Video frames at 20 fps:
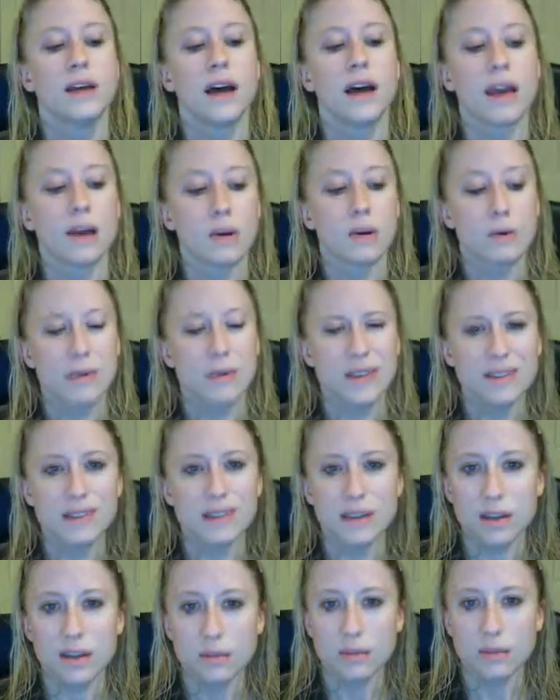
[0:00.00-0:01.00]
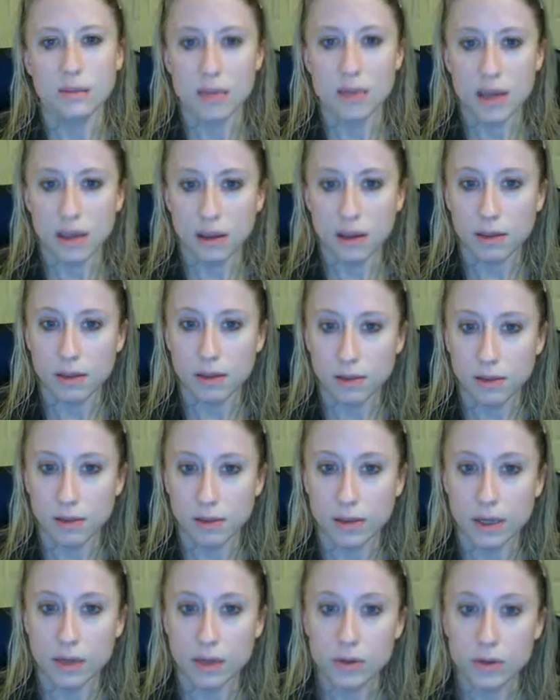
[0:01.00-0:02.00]
I always tell my beginning third
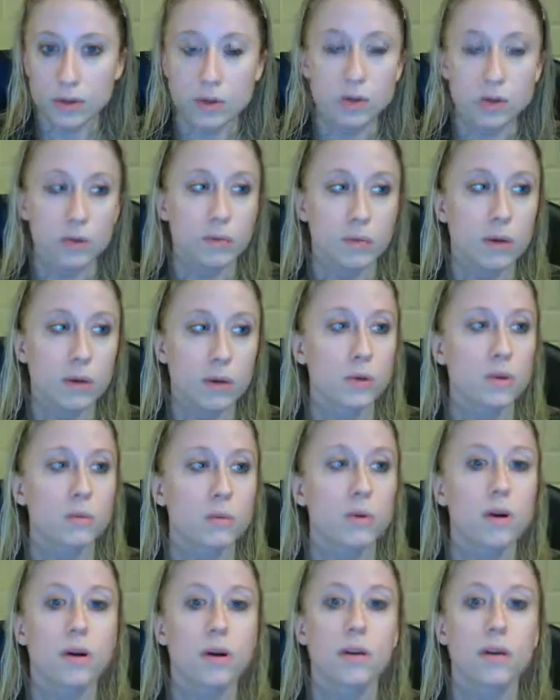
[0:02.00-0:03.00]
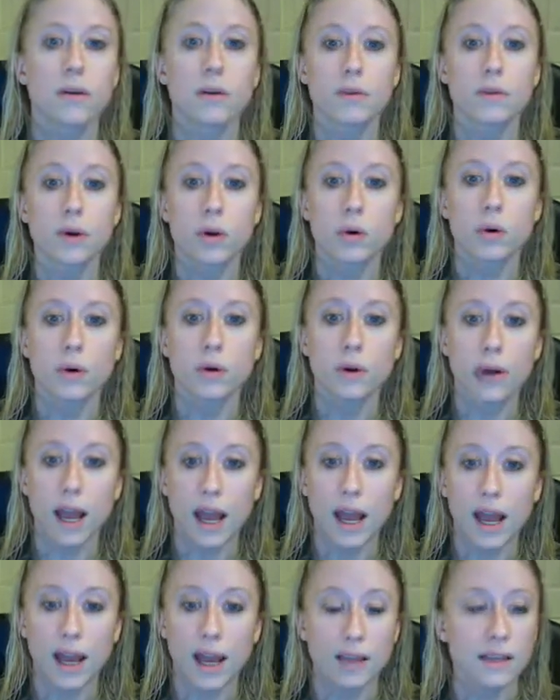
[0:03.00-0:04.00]
graders to remember to put on their recorder
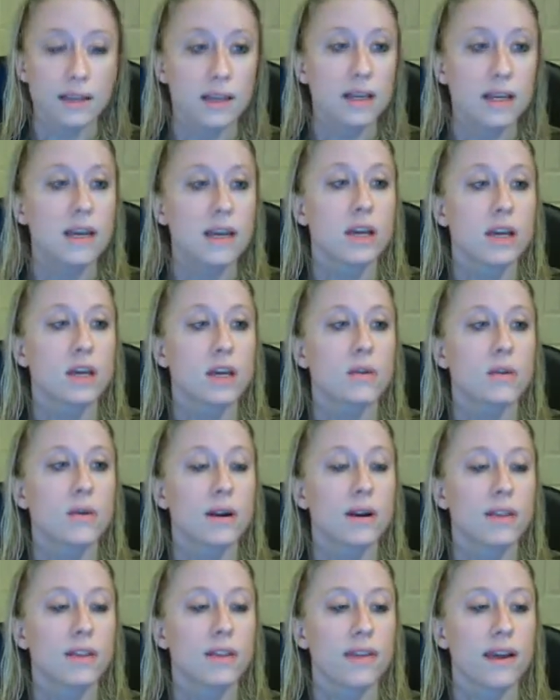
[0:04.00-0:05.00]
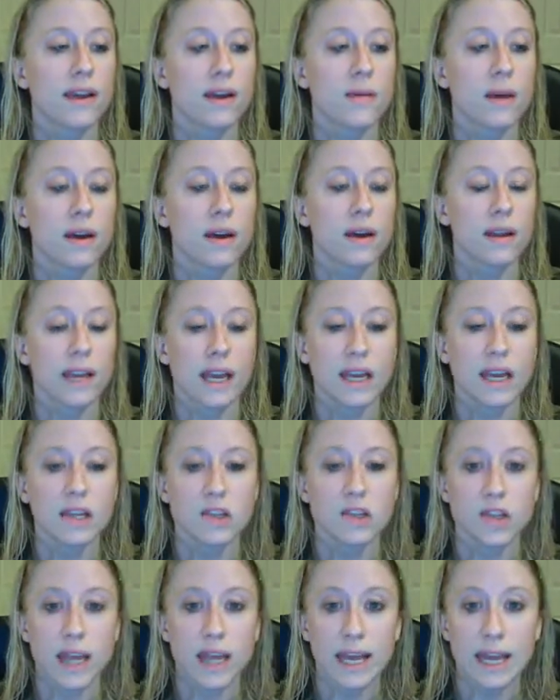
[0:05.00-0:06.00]
hat. You want to think about
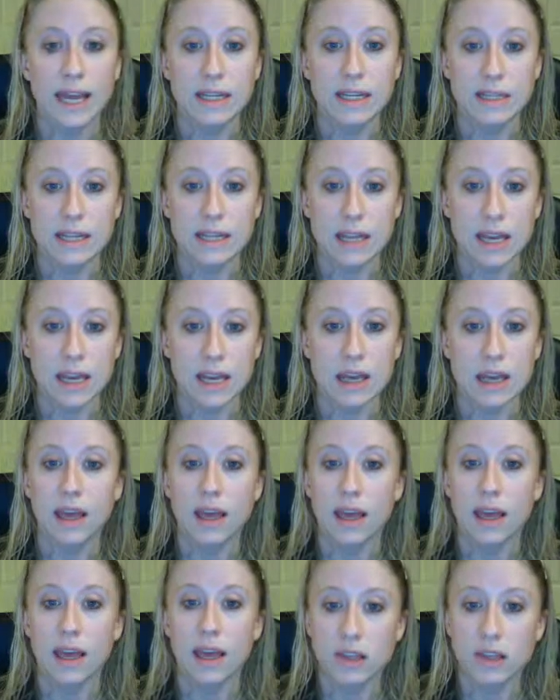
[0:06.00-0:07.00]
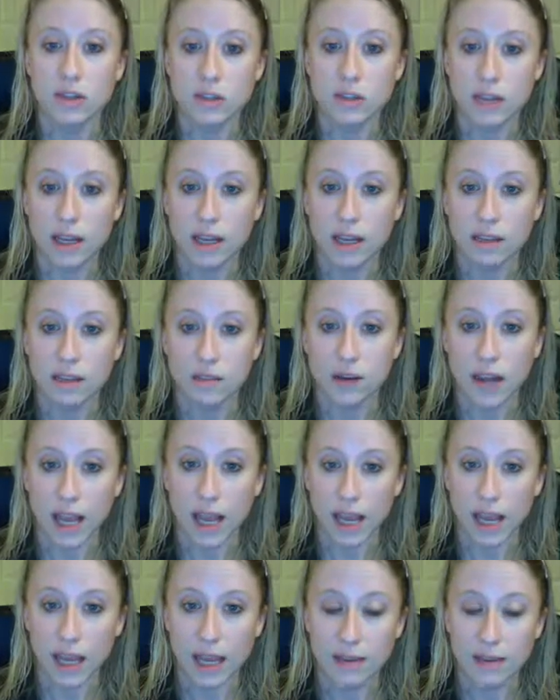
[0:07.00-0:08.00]
H-A-T. H stands for
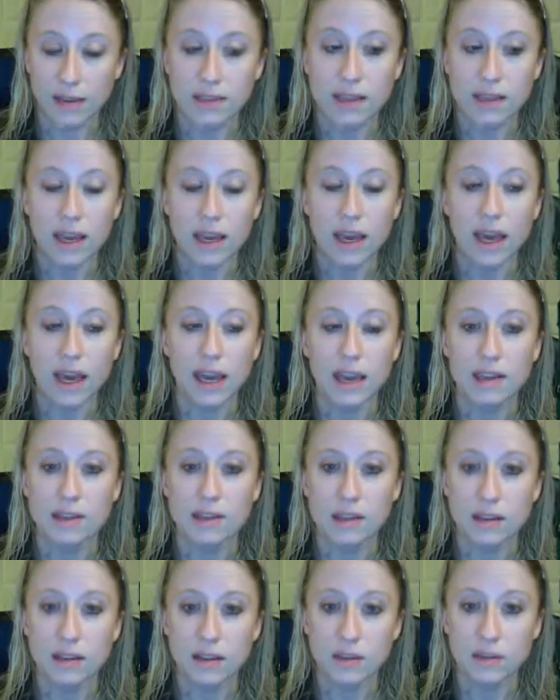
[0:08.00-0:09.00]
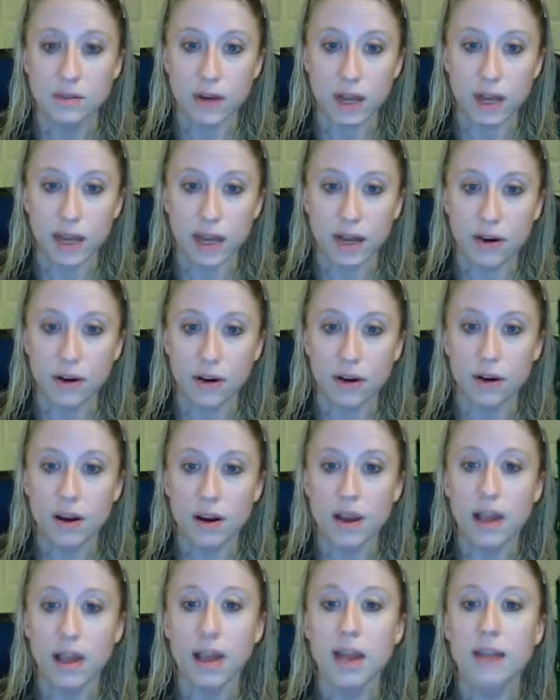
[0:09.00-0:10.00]
hands, A stands for air,
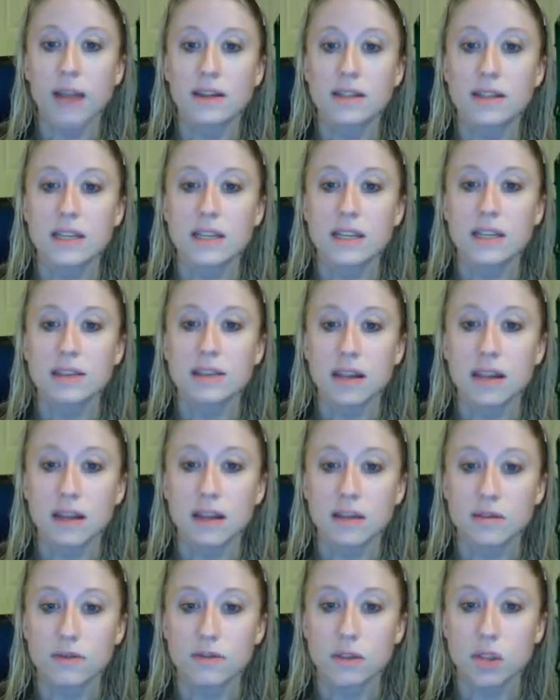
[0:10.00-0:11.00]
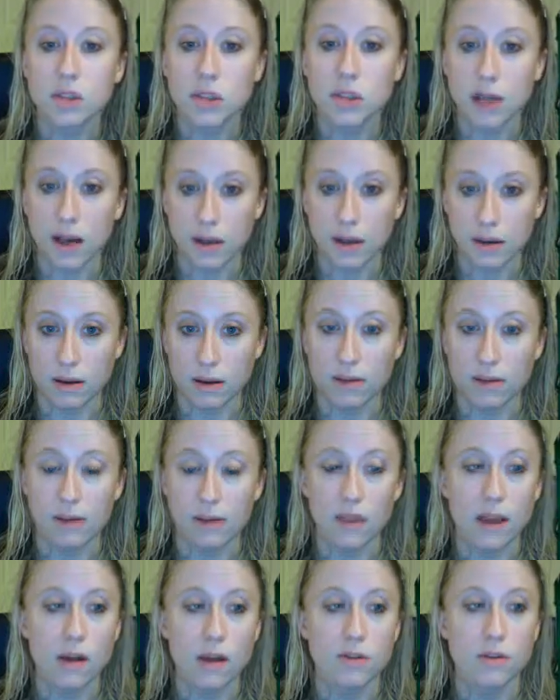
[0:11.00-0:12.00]
and T stands for tongue.
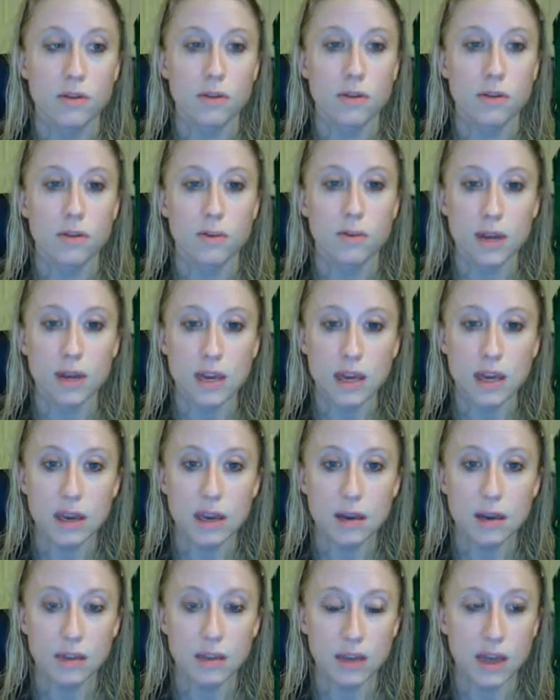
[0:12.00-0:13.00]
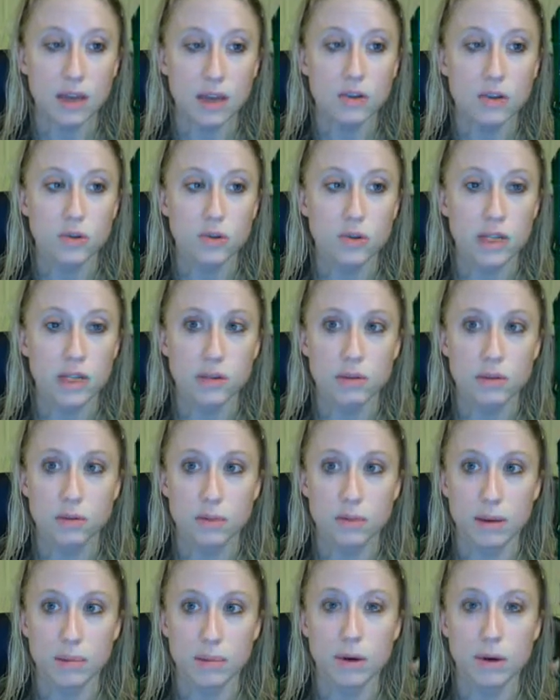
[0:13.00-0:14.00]
They are the 3 things you need to
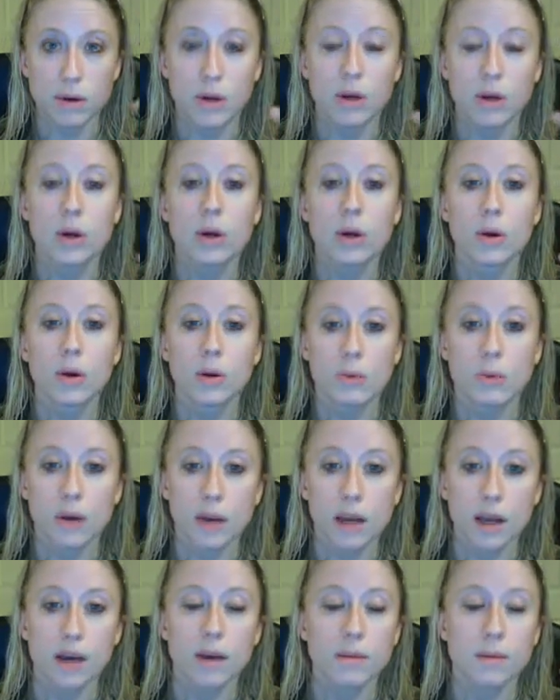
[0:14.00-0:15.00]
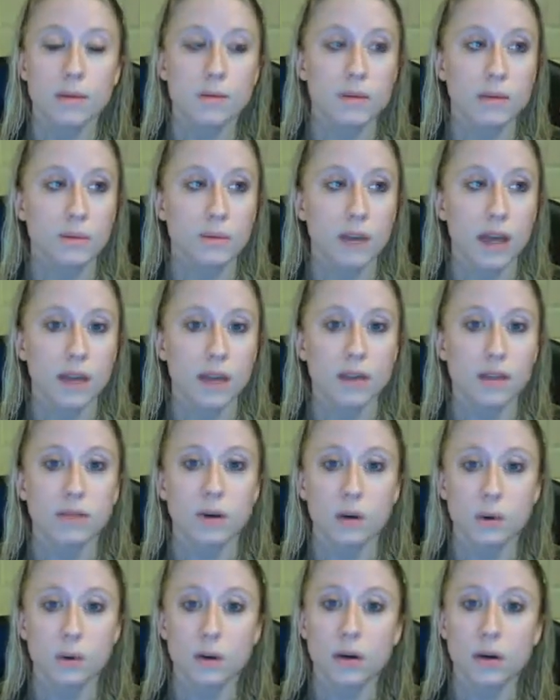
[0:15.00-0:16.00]
remember when it comes to playing the
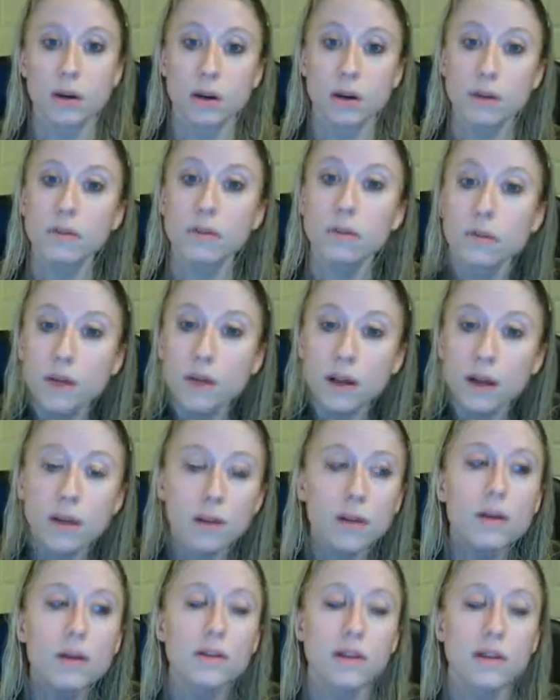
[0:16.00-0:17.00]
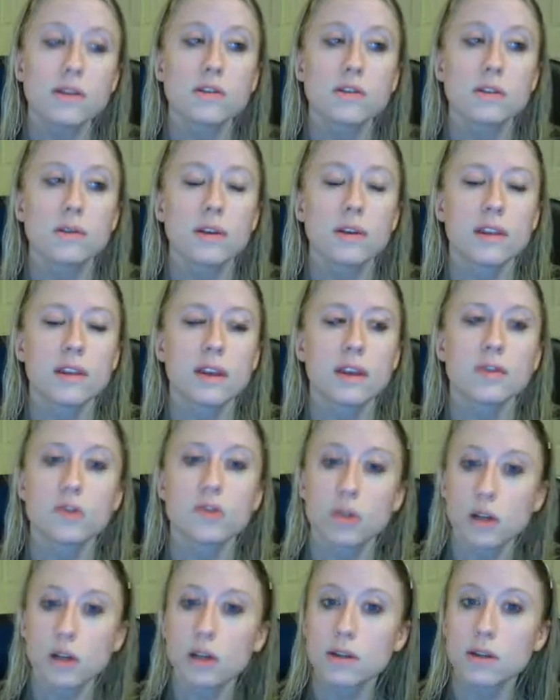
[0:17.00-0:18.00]
recorder. And if you follow all these 3 things,
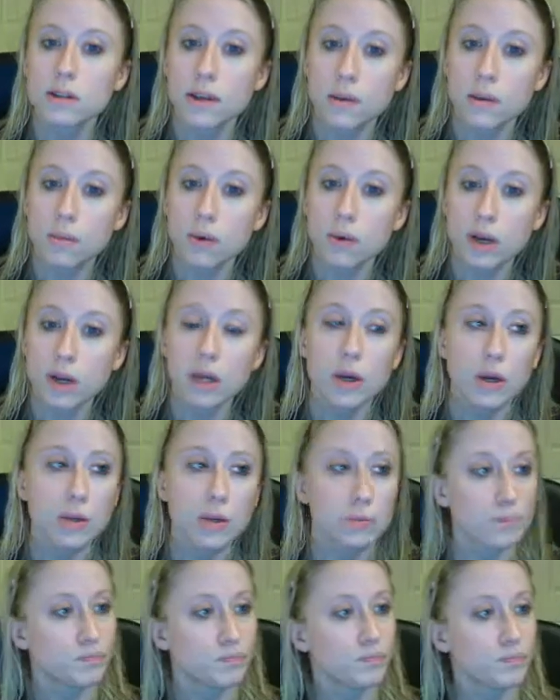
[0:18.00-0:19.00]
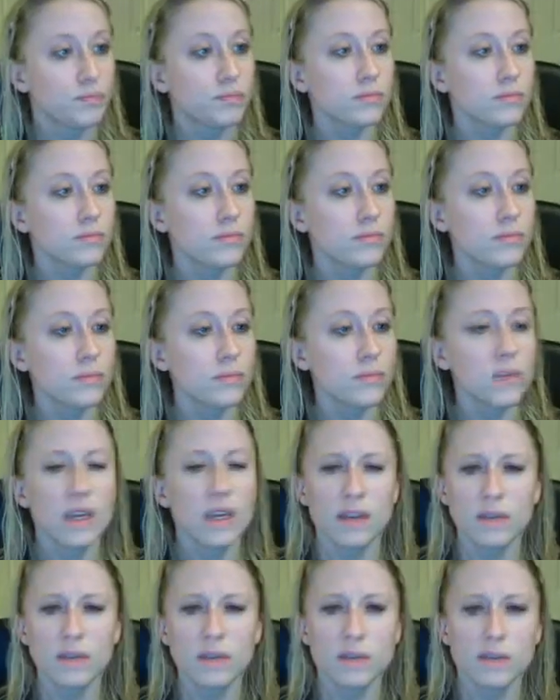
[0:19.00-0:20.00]
you're going to sound pretty good,
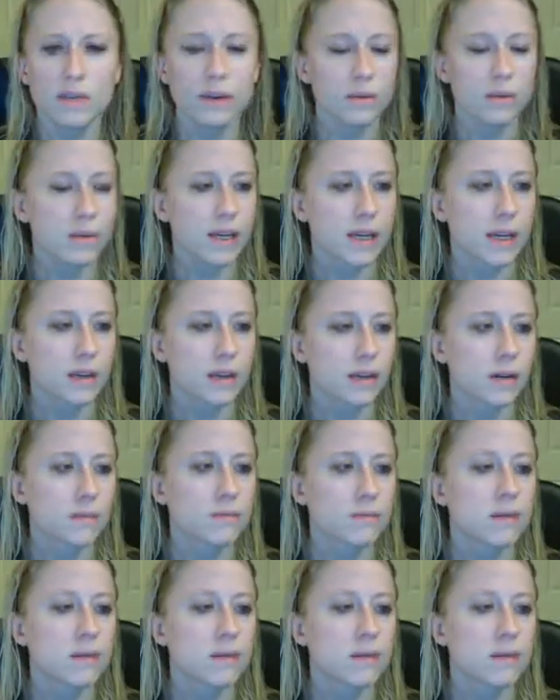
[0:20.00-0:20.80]
even if you're a beginner.